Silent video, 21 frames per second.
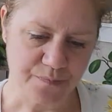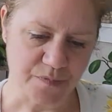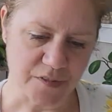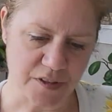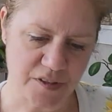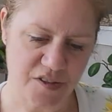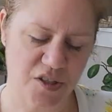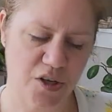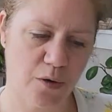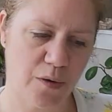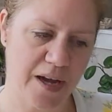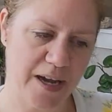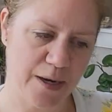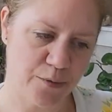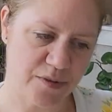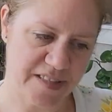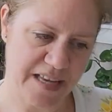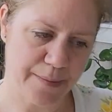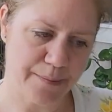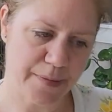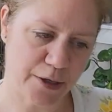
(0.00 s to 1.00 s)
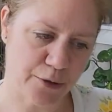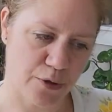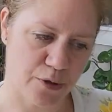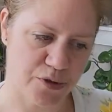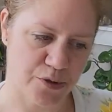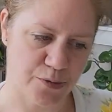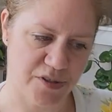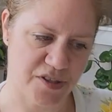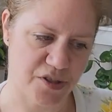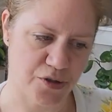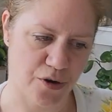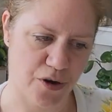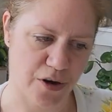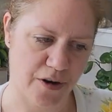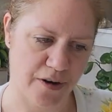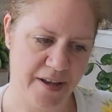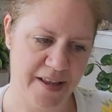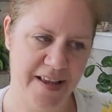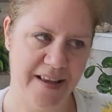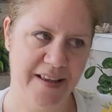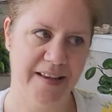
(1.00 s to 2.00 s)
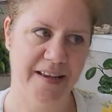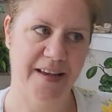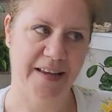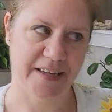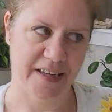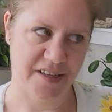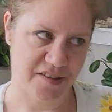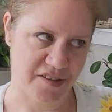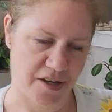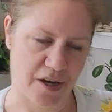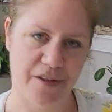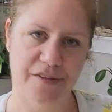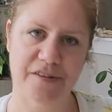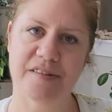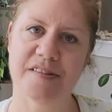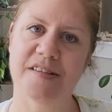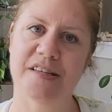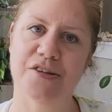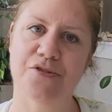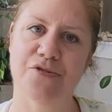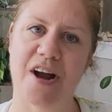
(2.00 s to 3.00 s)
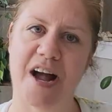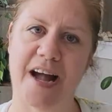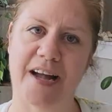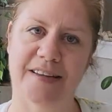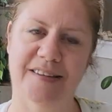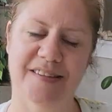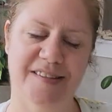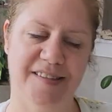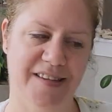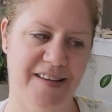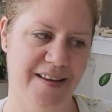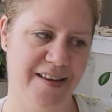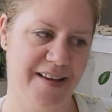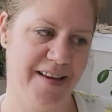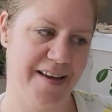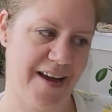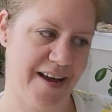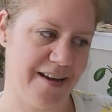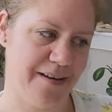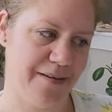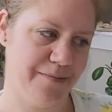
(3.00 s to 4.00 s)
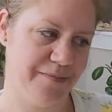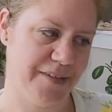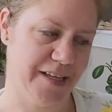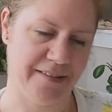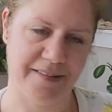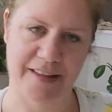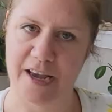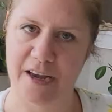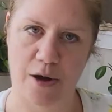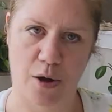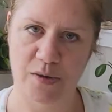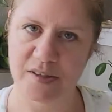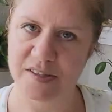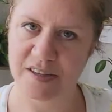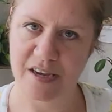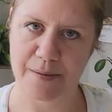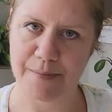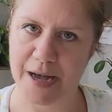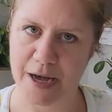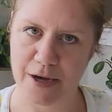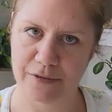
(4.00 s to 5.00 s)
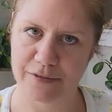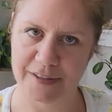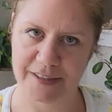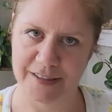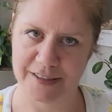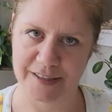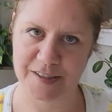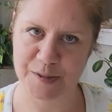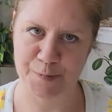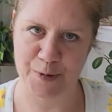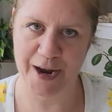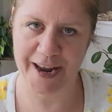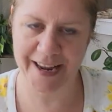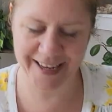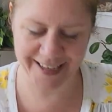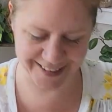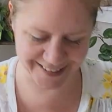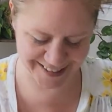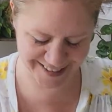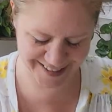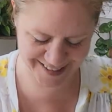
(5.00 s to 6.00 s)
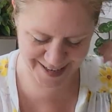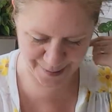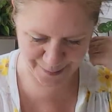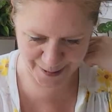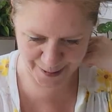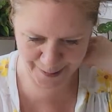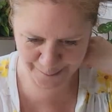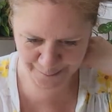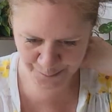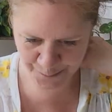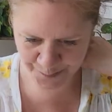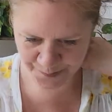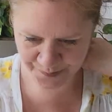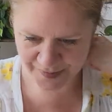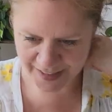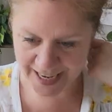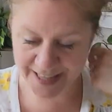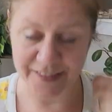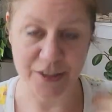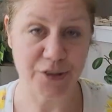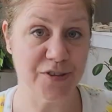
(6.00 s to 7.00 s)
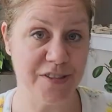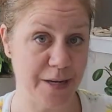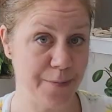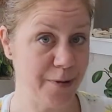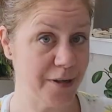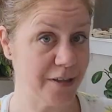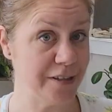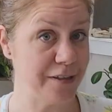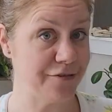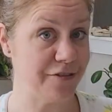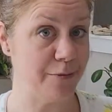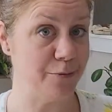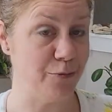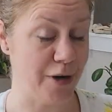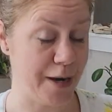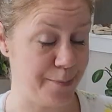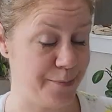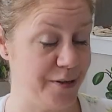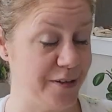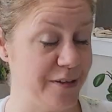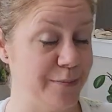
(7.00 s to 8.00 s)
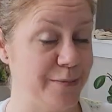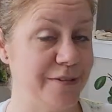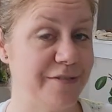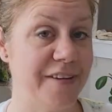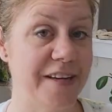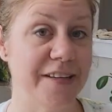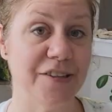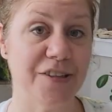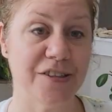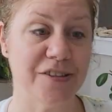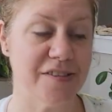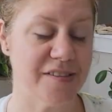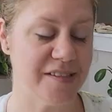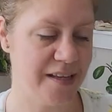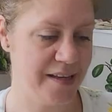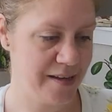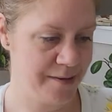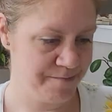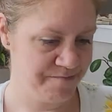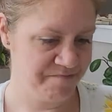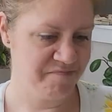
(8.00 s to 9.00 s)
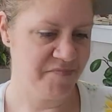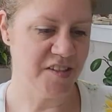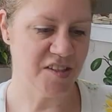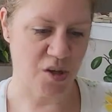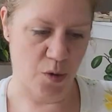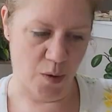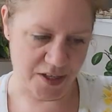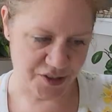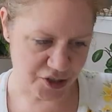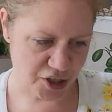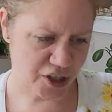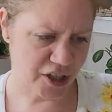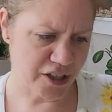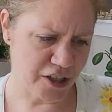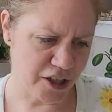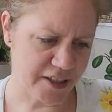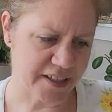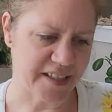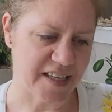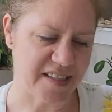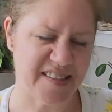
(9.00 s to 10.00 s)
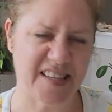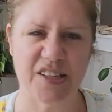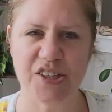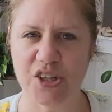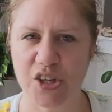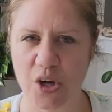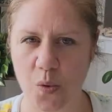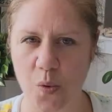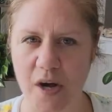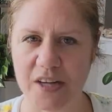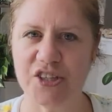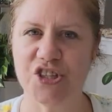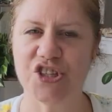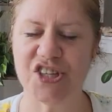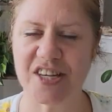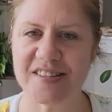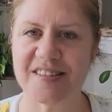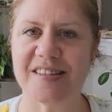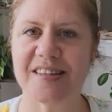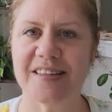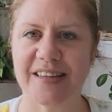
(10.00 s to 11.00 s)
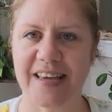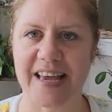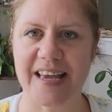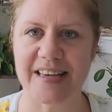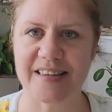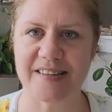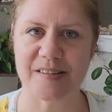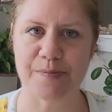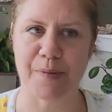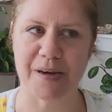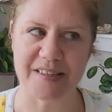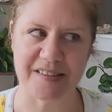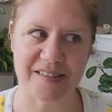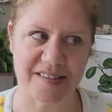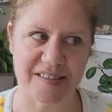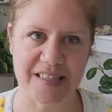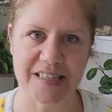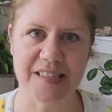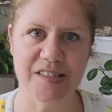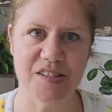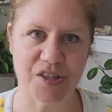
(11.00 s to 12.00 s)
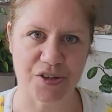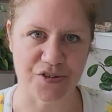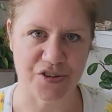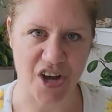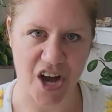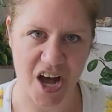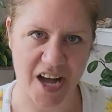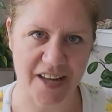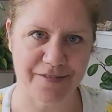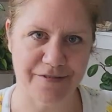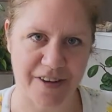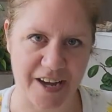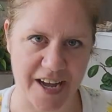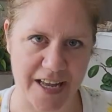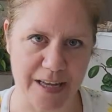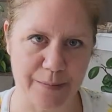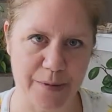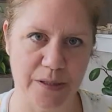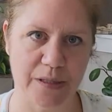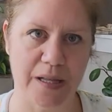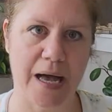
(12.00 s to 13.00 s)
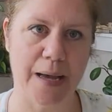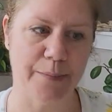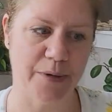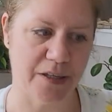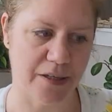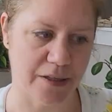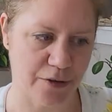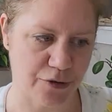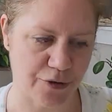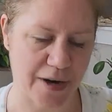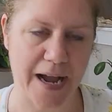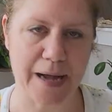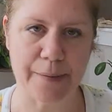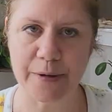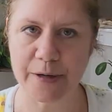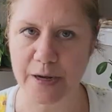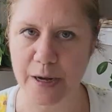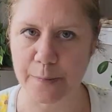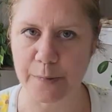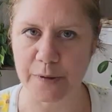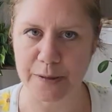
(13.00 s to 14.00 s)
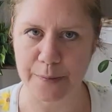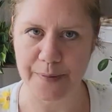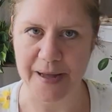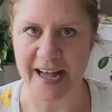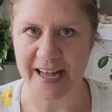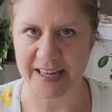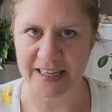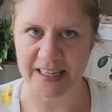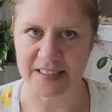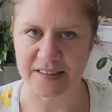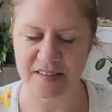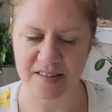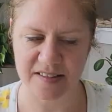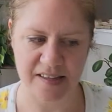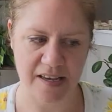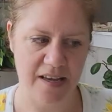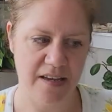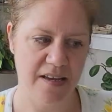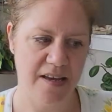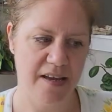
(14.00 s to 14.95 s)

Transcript: So I was at my grocery store, and I saw the seed racks. They always come out in the spring and the summer, and they're typically from reputable vendors. So I took a look and I said, you know what, just in case my seeds are not viable, I'm going to grab a couple of packets